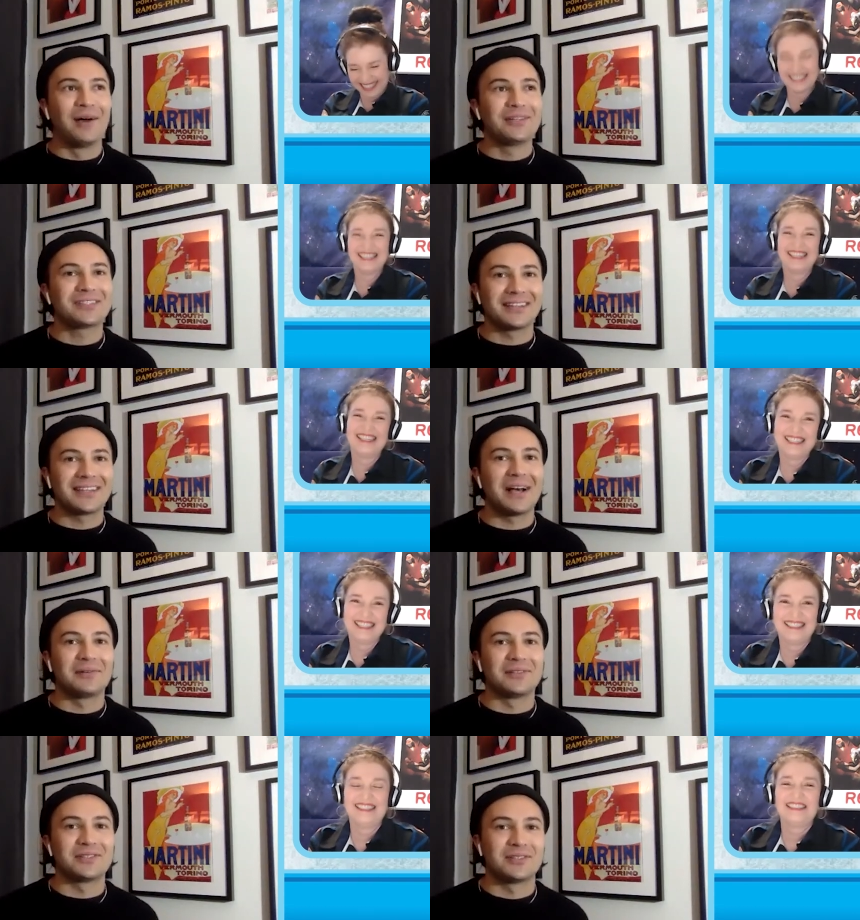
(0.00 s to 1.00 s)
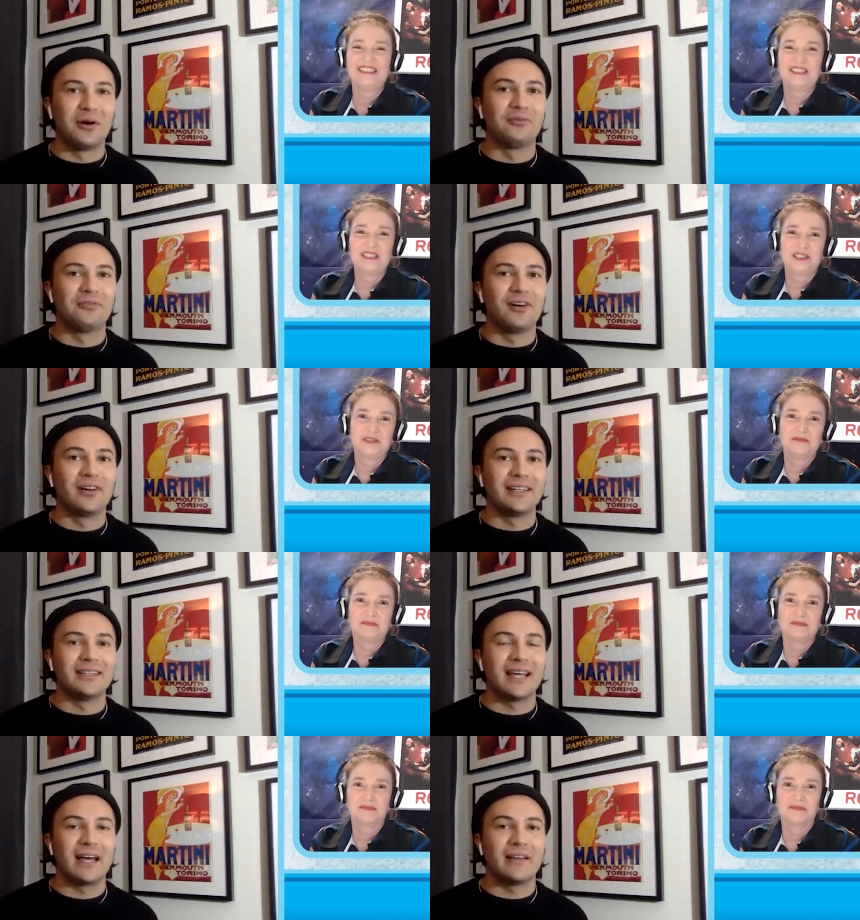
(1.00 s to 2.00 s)
Speaker 1: I always thought that was so funny
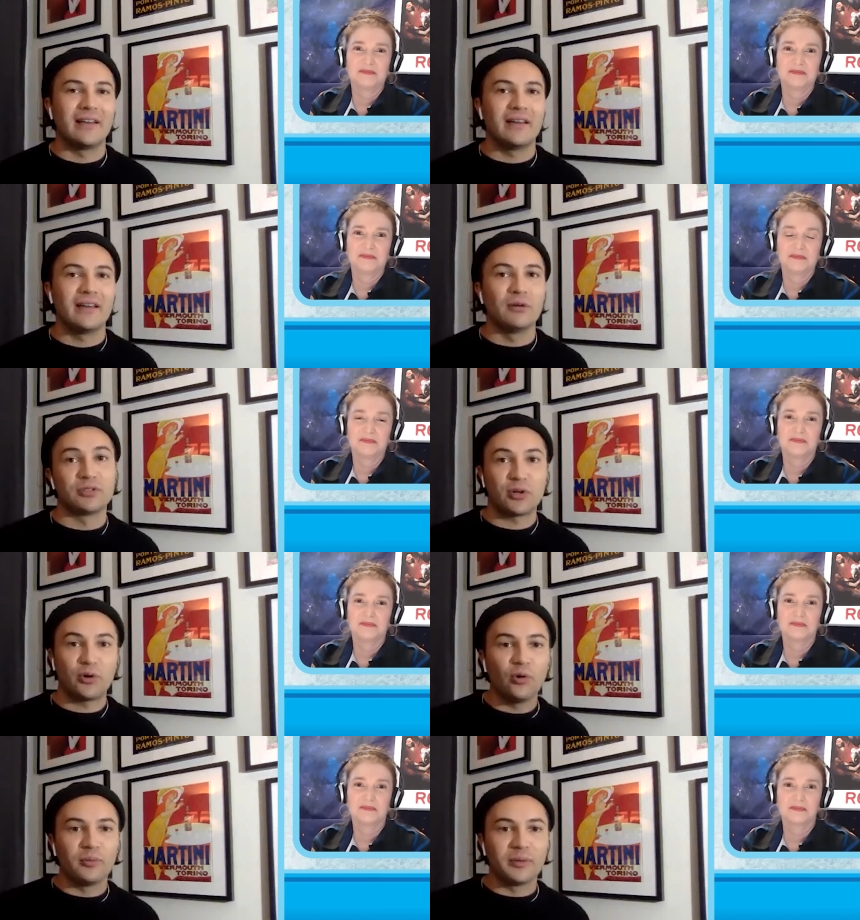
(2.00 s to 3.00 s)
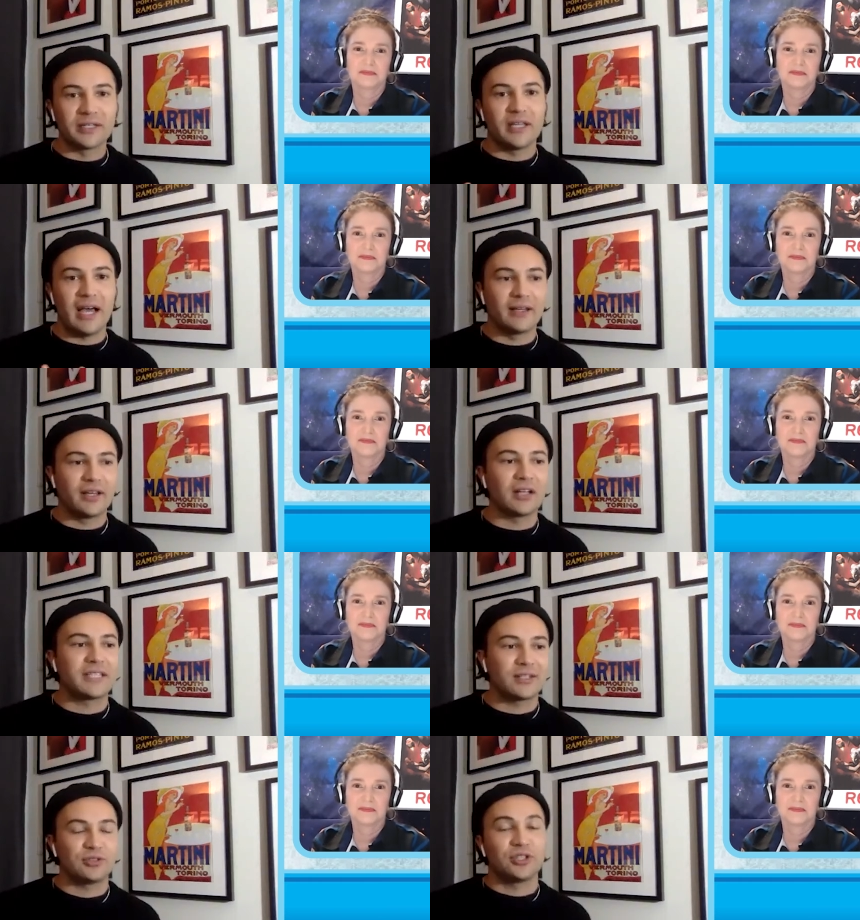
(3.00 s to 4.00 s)
that it was cool because I got
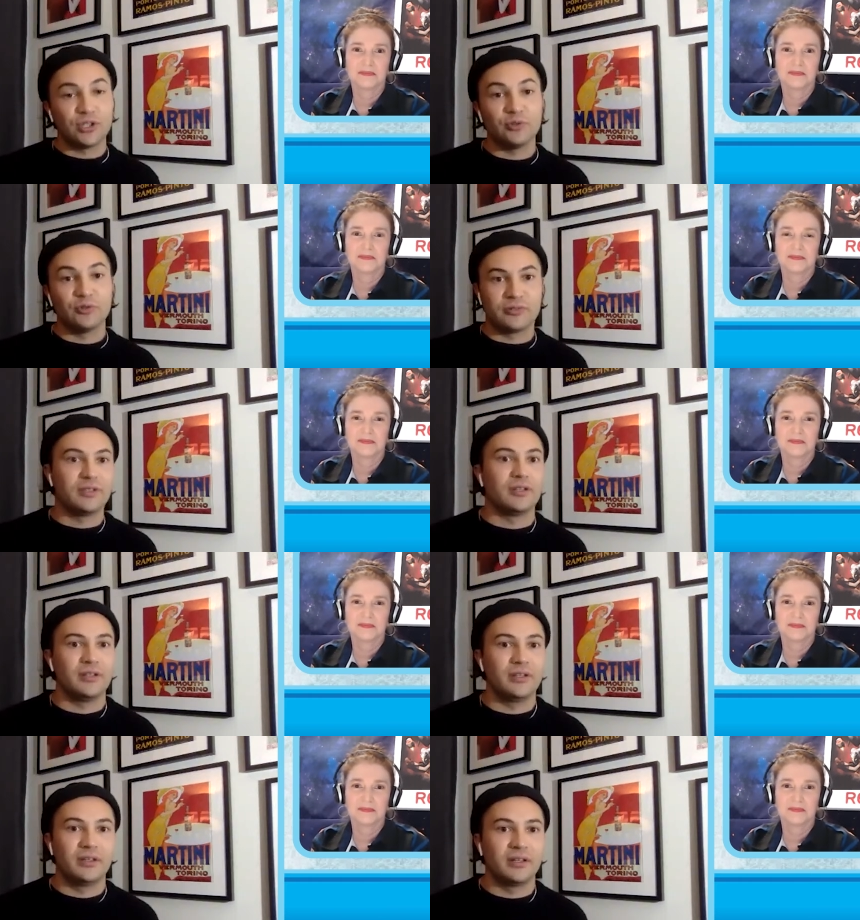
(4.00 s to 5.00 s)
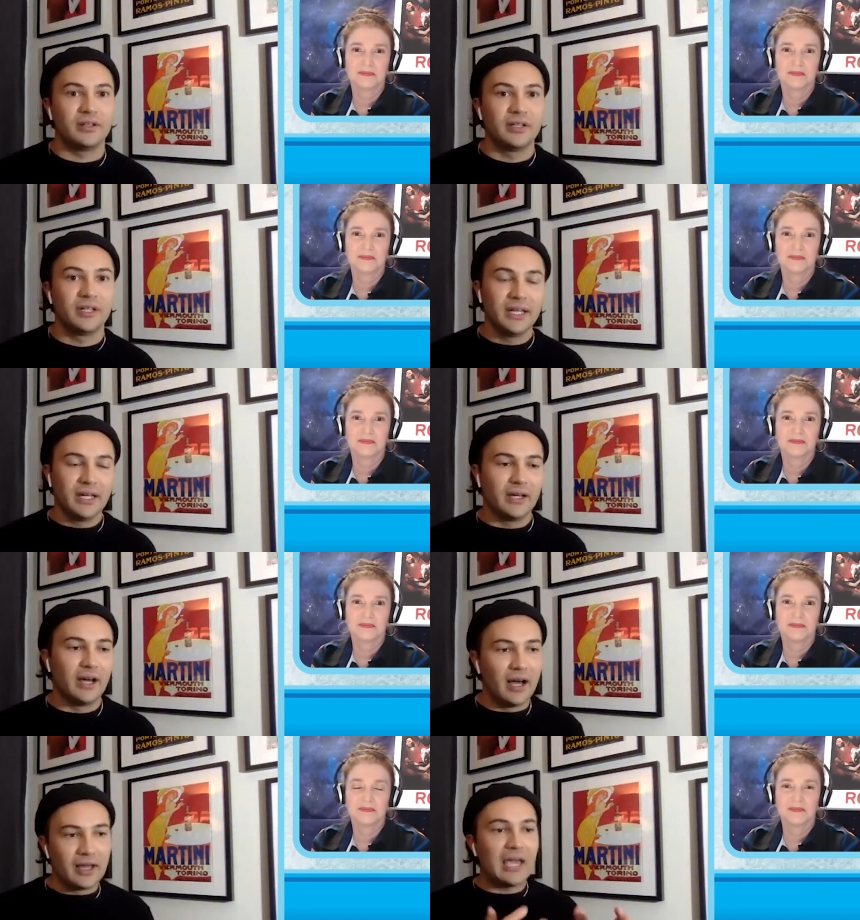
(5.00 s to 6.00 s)
to actually use the, the,
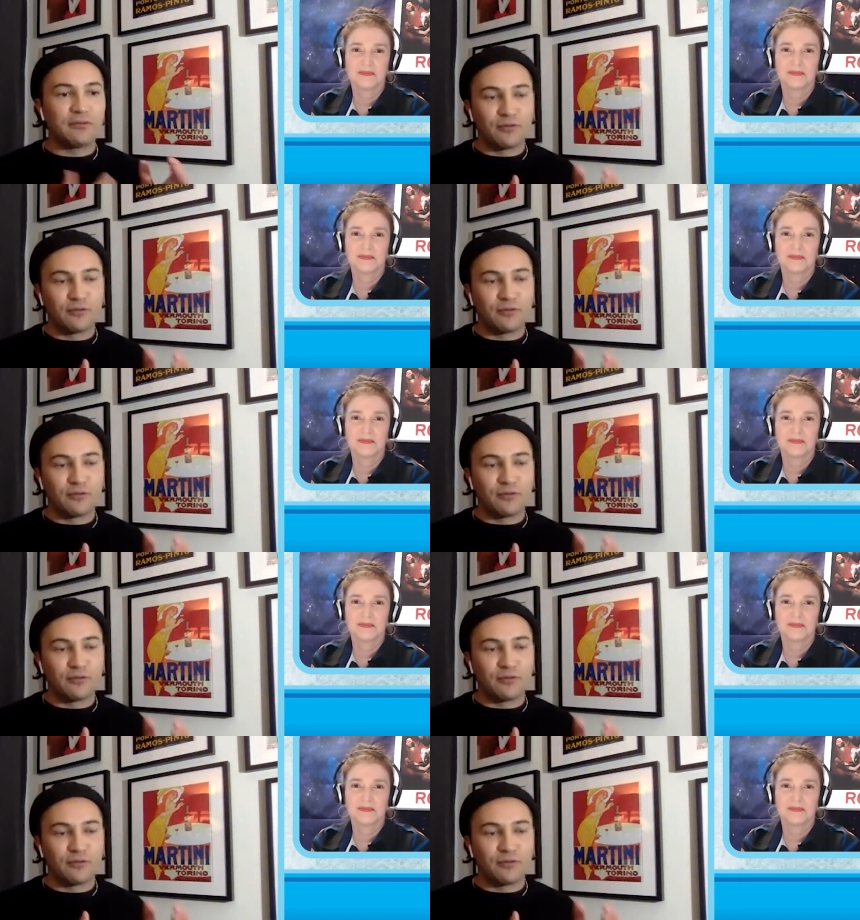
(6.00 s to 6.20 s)
a